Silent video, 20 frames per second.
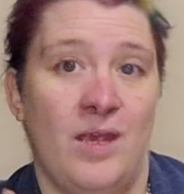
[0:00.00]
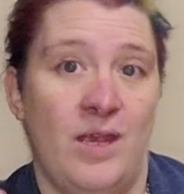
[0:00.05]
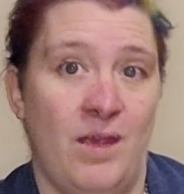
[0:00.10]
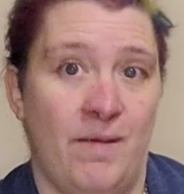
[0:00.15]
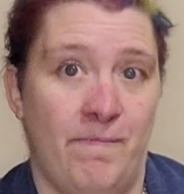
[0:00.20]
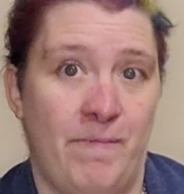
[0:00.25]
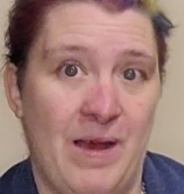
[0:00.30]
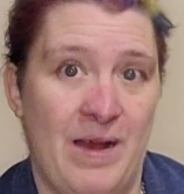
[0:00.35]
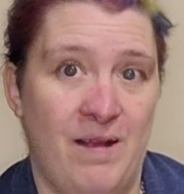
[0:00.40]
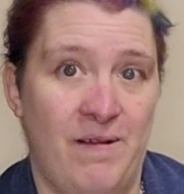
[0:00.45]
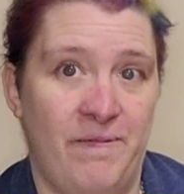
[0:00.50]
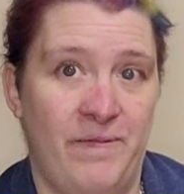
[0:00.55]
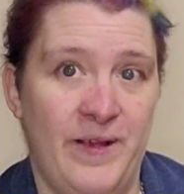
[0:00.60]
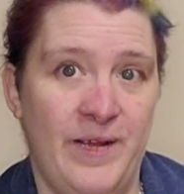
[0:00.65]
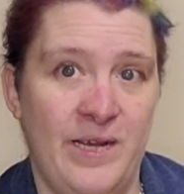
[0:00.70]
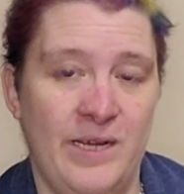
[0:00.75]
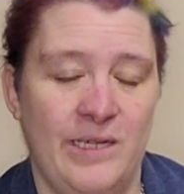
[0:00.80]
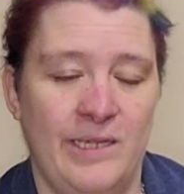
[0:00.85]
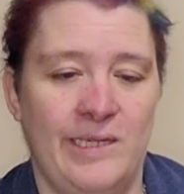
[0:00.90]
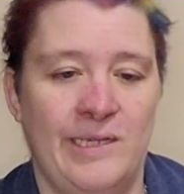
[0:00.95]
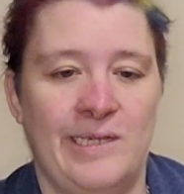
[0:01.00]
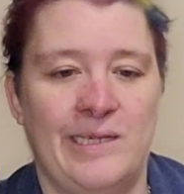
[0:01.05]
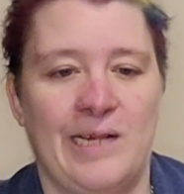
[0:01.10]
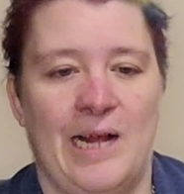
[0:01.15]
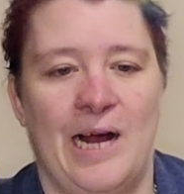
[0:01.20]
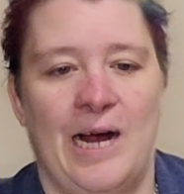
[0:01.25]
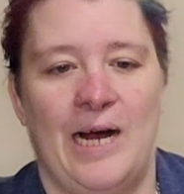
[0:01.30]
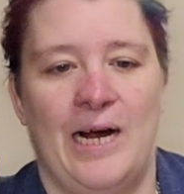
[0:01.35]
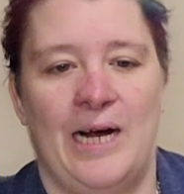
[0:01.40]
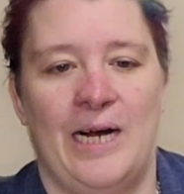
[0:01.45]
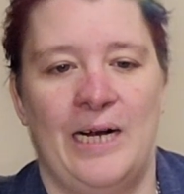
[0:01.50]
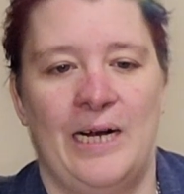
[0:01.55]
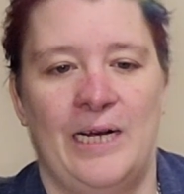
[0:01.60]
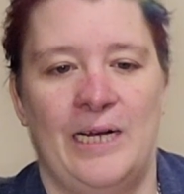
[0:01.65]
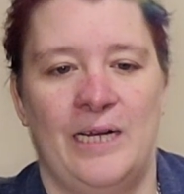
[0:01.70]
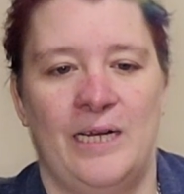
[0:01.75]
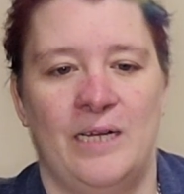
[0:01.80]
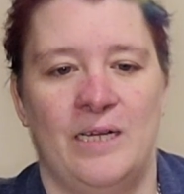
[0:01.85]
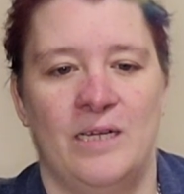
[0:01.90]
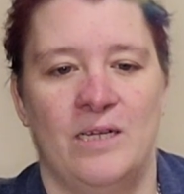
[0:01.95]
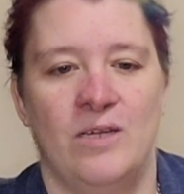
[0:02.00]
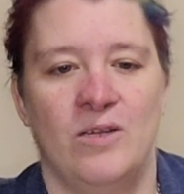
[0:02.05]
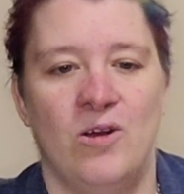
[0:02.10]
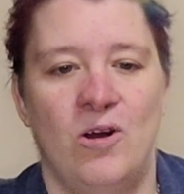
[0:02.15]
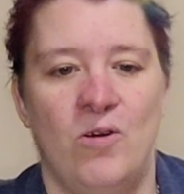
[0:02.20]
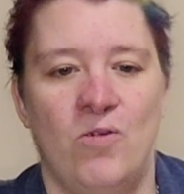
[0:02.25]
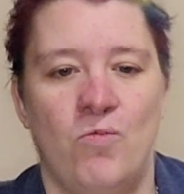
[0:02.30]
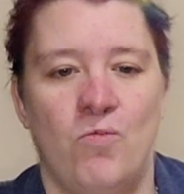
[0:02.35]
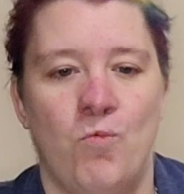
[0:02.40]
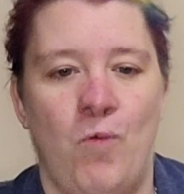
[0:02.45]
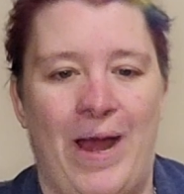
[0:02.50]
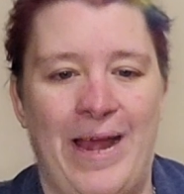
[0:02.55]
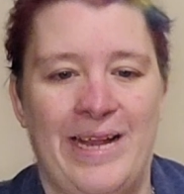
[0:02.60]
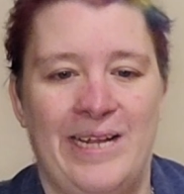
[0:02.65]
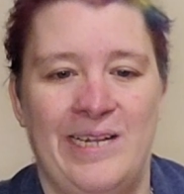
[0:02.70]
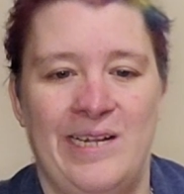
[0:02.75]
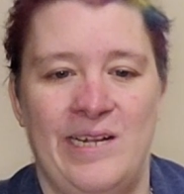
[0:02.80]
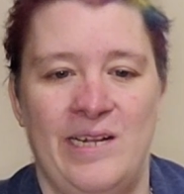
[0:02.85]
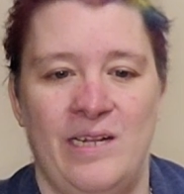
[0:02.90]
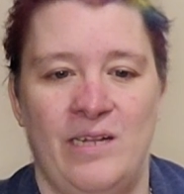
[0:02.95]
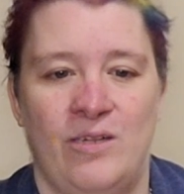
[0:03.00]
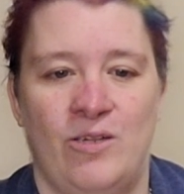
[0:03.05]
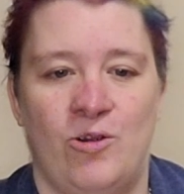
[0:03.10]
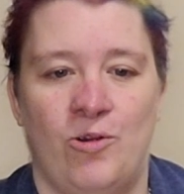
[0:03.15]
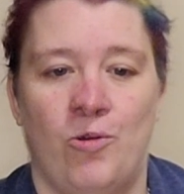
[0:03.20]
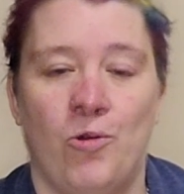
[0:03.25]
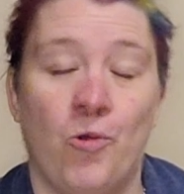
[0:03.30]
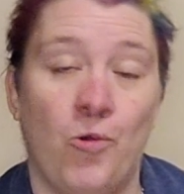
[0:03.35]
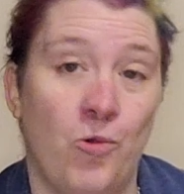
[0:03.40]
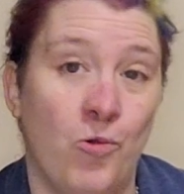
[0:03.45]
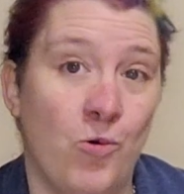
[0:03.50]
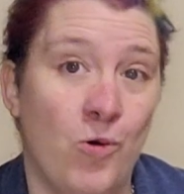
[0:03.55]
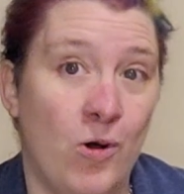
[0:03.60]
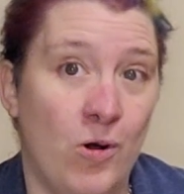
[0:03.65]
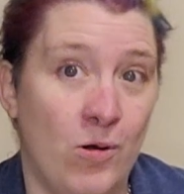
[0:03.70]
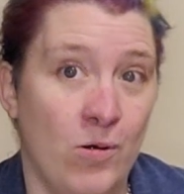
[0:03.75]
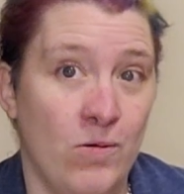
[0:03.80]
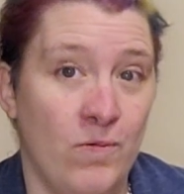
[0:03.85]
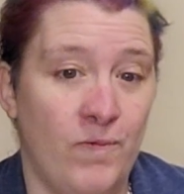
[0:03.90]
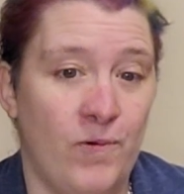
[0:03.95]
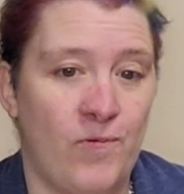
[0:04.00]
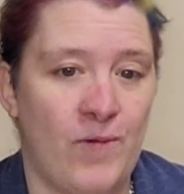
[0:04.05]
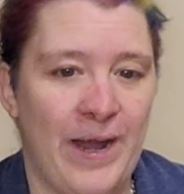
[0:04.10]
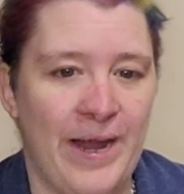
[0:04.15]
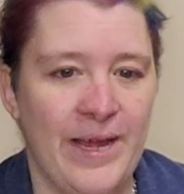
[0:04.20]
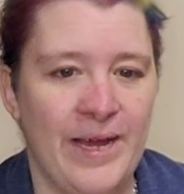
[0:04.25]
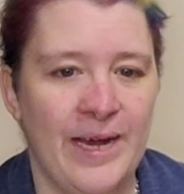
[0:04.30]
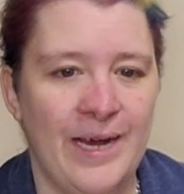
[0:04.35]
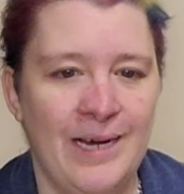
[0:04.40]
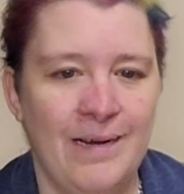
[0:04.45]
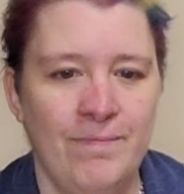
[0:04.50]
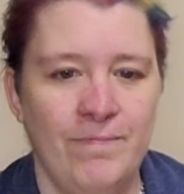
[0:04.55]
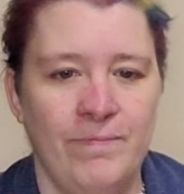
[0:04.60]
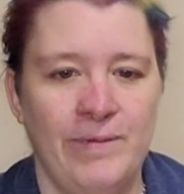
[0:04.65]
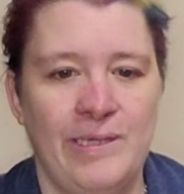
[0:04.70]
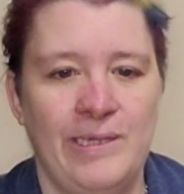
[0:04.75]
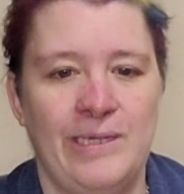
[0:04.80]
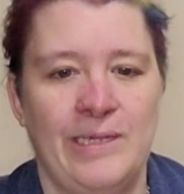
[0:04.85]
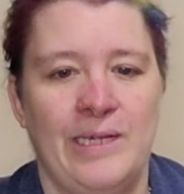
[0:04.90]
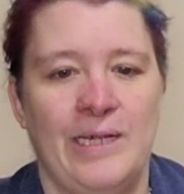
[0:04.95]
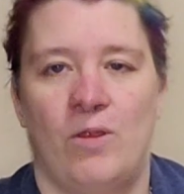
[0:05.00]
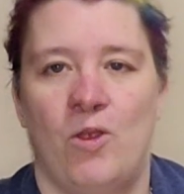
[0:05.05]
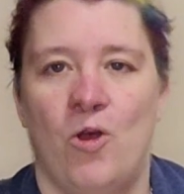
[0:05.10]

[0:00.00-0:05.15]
Your benefits are not waiting too long for rank ups.